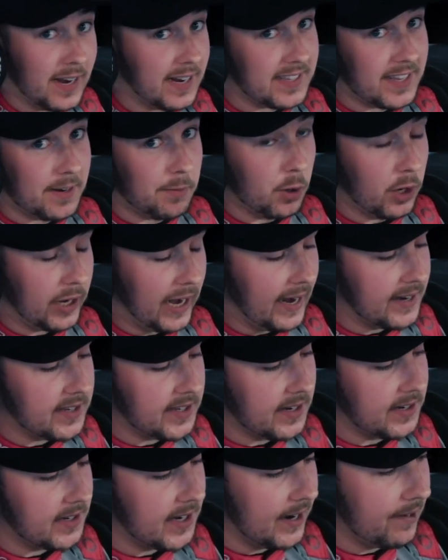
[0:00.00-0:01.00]
the next thing we'll look at is
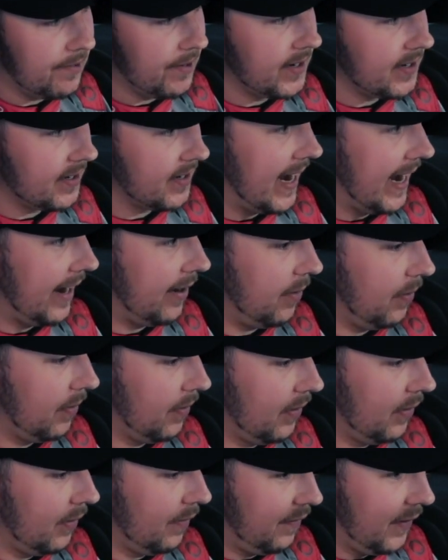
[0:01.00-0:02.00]
the interiors. Now,
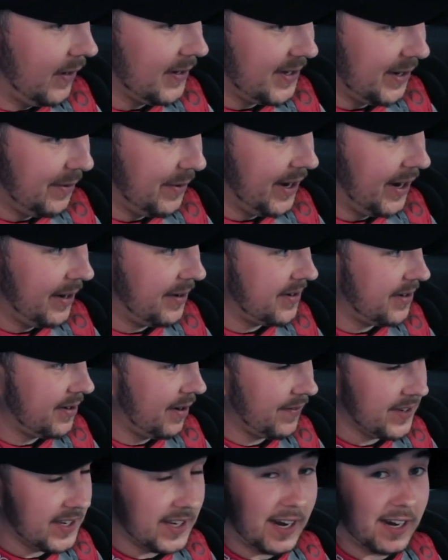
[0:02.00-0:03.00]
the first thing we notice is
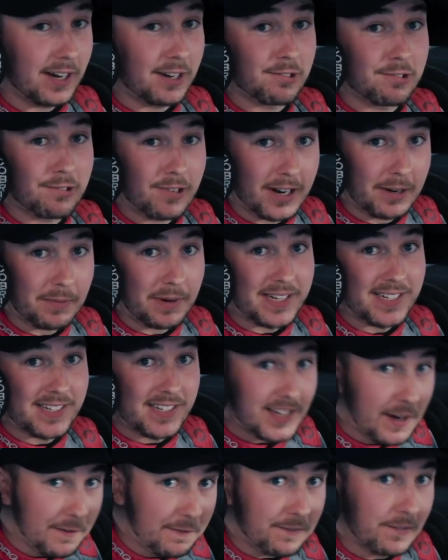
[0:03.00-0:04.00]
obviously an incredibly
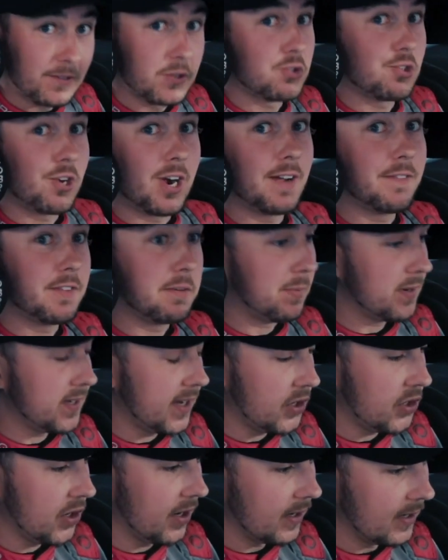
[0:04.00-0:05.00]
different driving
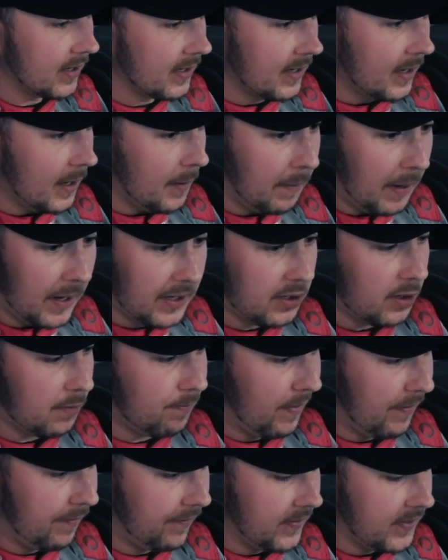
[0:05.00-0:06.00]
position. Personal
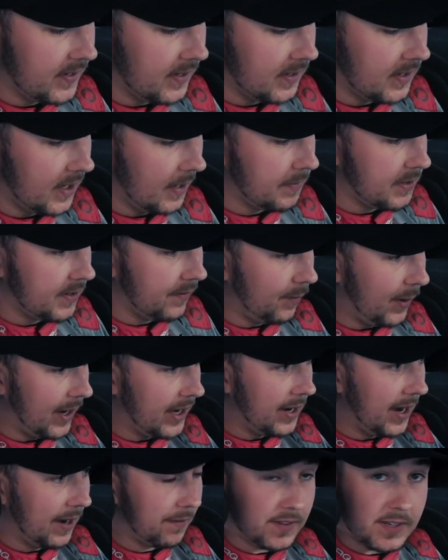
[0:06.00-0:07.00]
preference in terms of where
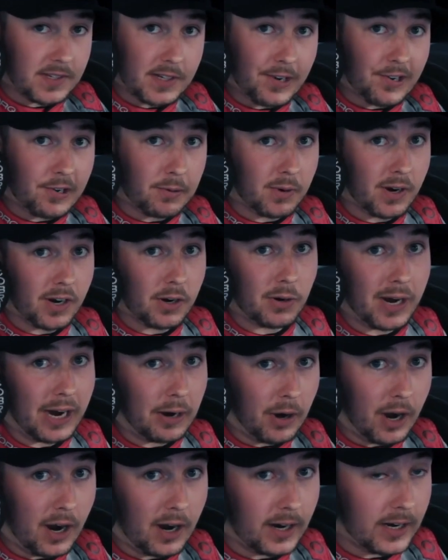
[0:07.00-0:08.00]
you have the steering wheel,
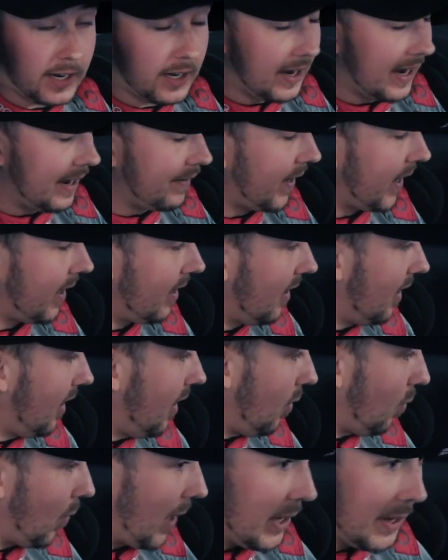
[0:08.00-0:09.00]
how high you have it,
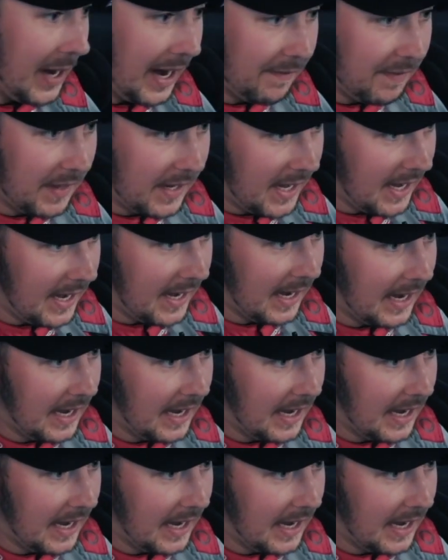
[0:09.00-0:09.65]
where you have the gear